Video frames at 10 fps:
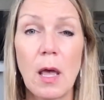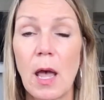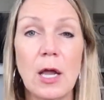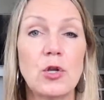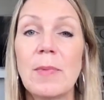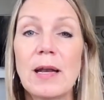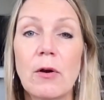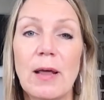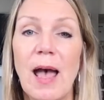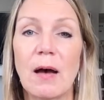And you might
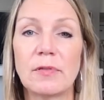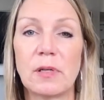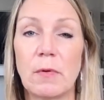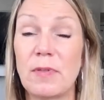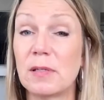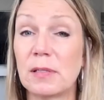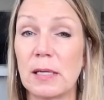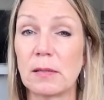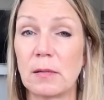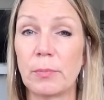already have some of these
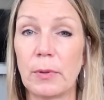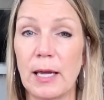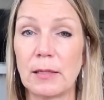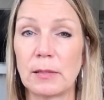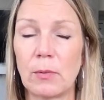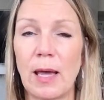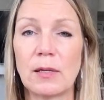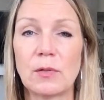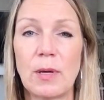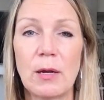things in place. Okay,
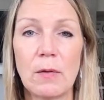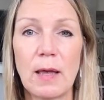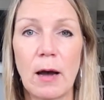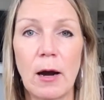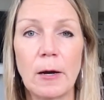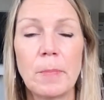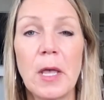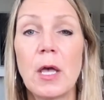so here they are.